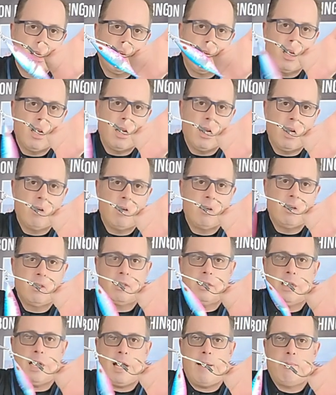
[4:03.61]
you know,
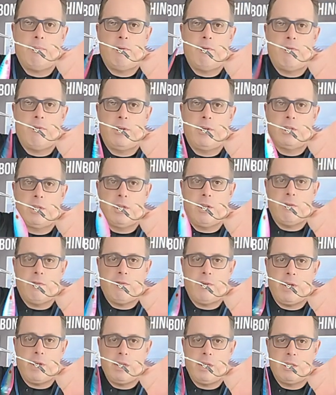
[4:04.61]
slap the fish in the
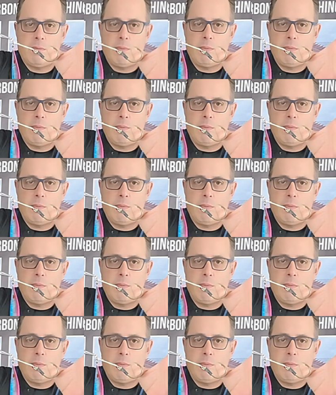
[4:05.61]
face,